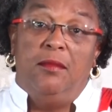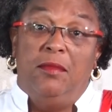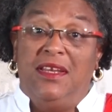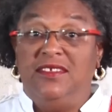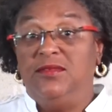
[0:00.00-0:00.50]

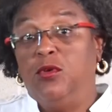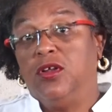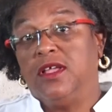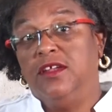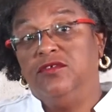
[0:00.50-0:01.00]
Many small
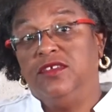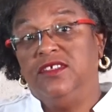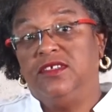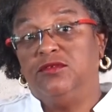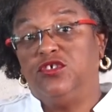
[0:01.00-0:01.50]

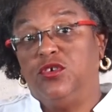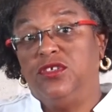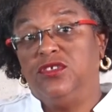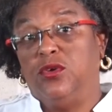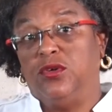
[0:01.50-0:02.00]
countries have shown
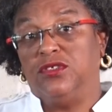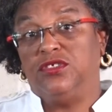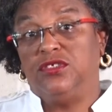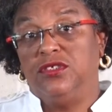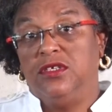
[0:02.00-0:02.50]
a
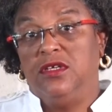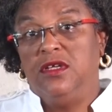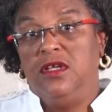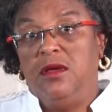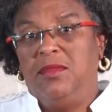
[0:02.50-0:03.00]
torch,
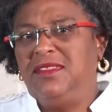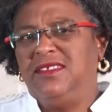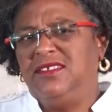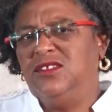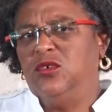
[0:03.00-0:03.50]
but
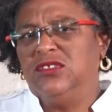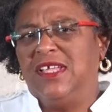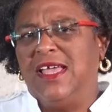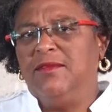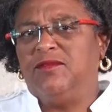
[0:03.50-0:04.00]
this is no
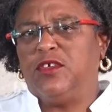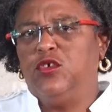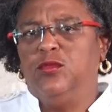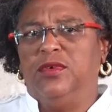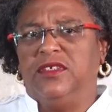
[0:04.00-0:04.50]
time for
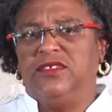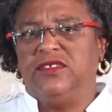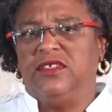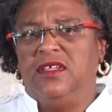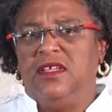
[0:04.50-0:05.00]

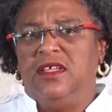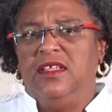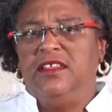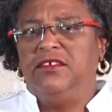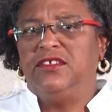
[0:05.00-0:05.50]
hubris.
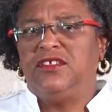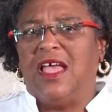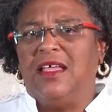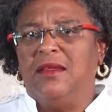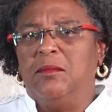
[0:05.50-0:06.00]
There is
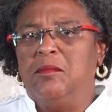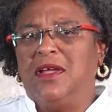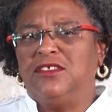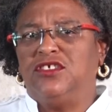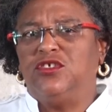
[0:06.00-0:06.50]
uh,
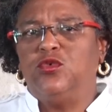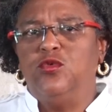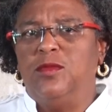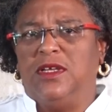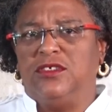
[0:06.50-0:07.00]
much too
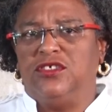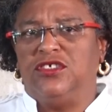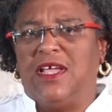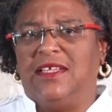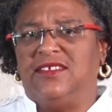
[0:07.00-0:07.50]

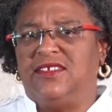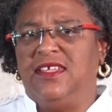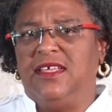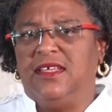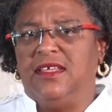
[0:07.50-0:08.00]
much at
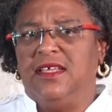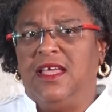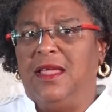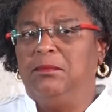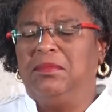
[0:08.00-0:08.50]
stake
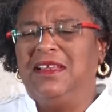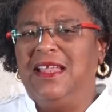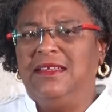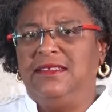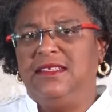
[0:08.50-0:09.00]
and
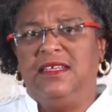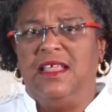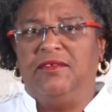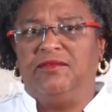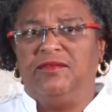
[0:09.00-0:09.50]
plenty
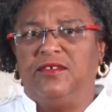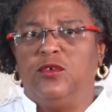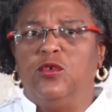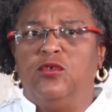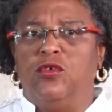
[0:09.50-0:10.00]
left to
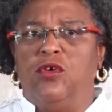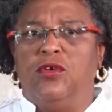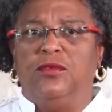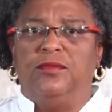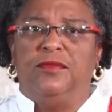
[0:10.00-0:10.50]
go wrong.